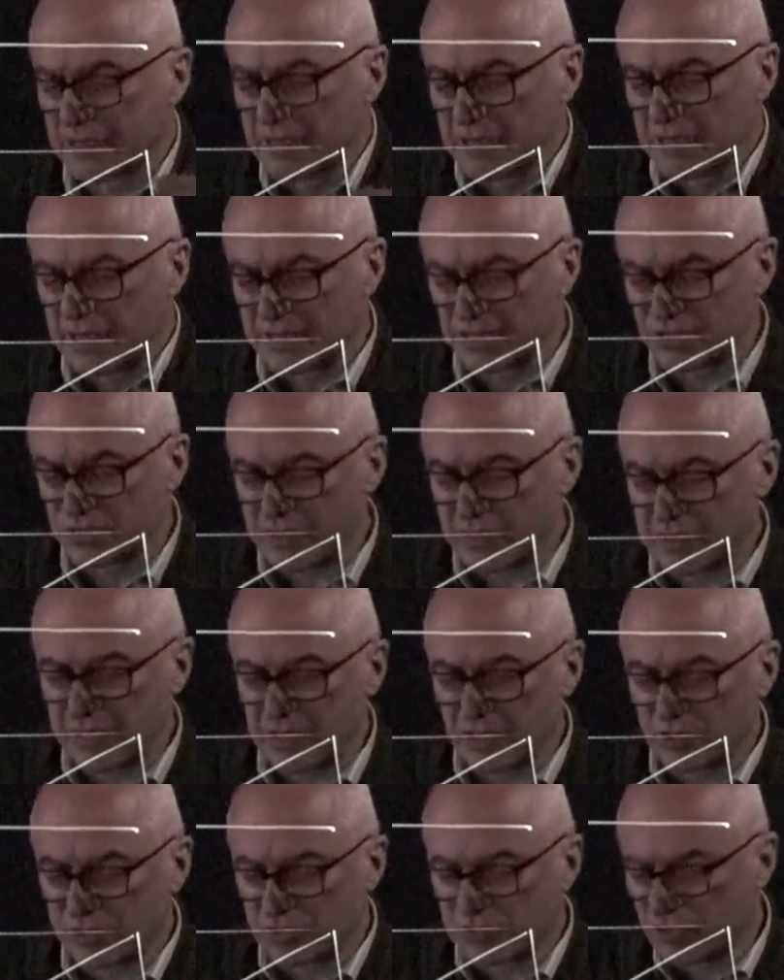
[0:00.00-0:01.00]
and so I can
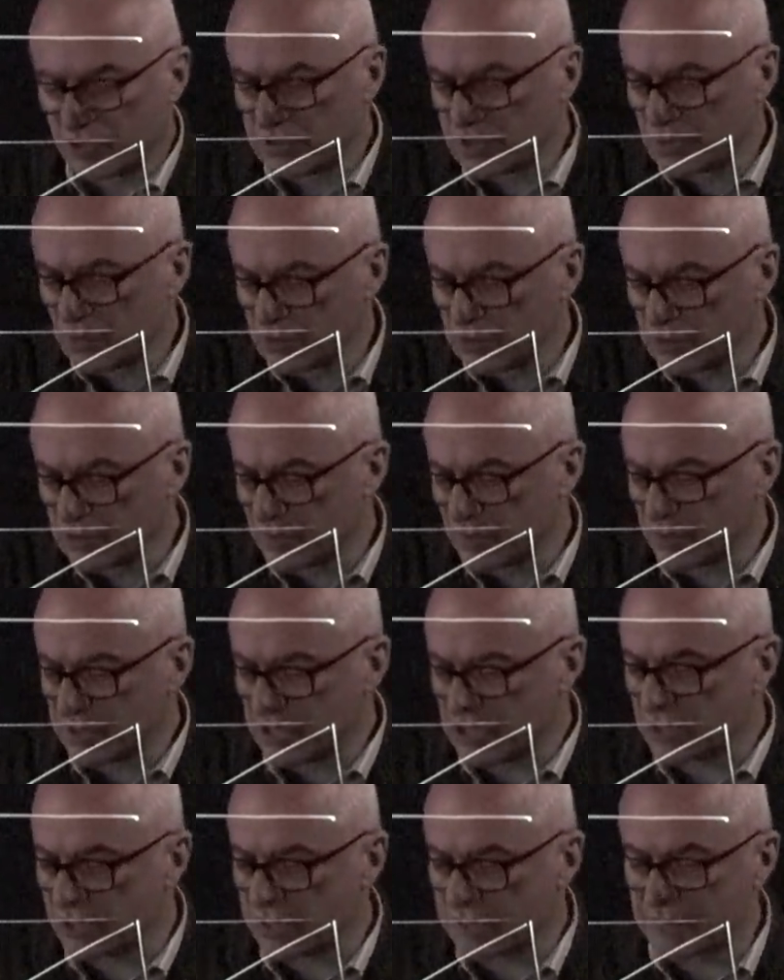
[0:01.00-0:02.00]
control the water
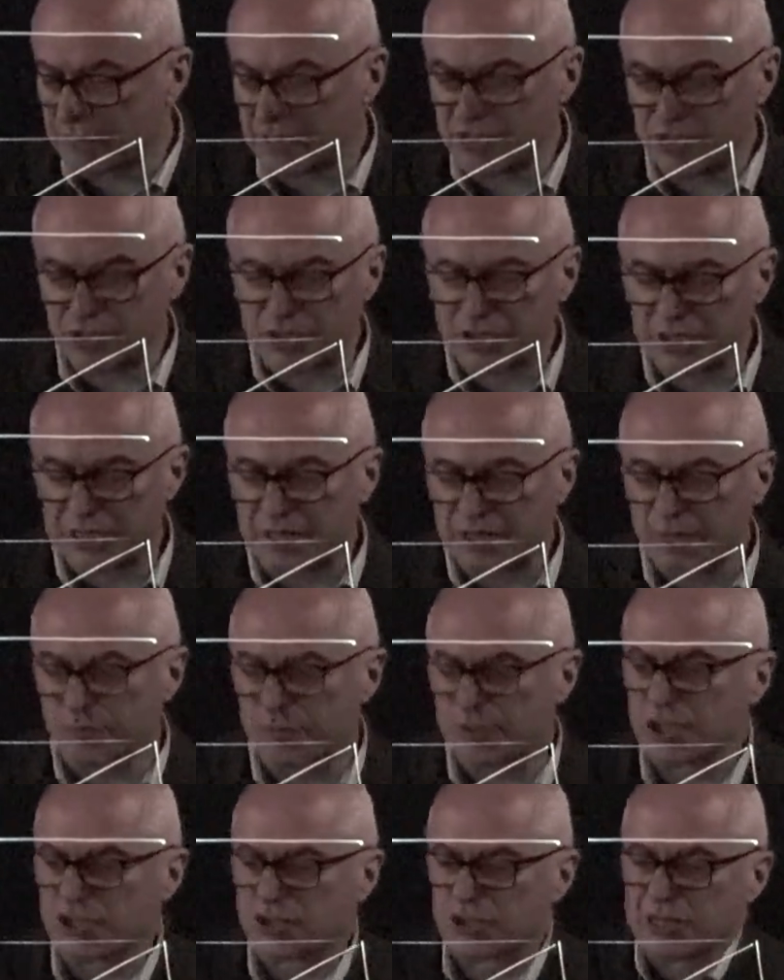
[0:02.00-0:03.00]
pressure and measure the air
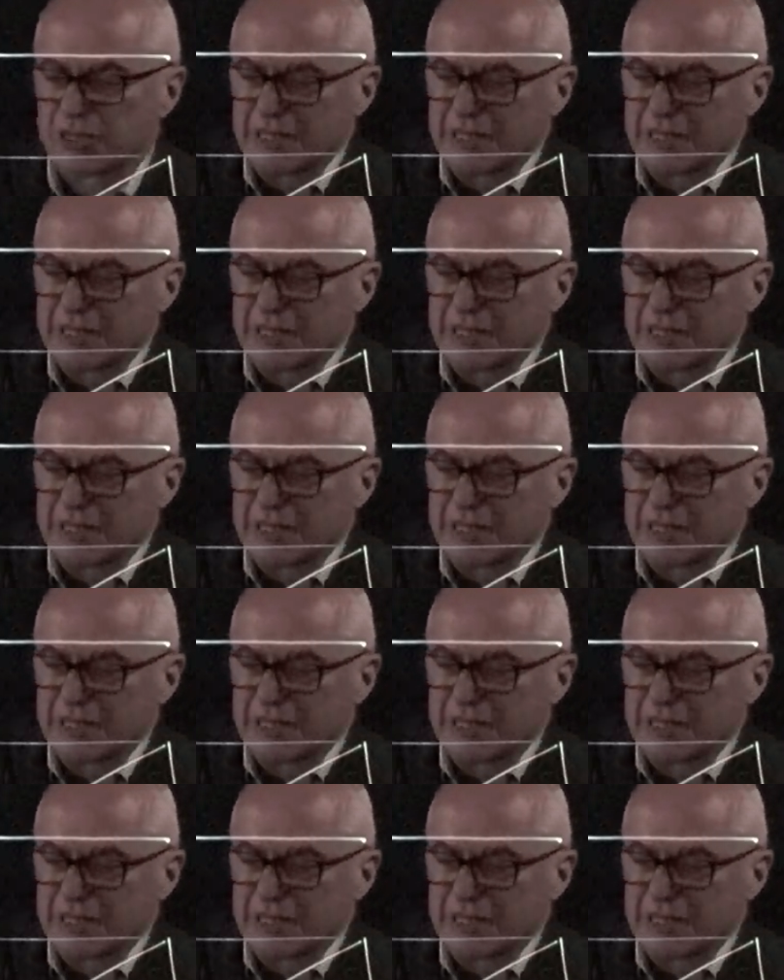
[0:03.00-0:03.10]
pressure.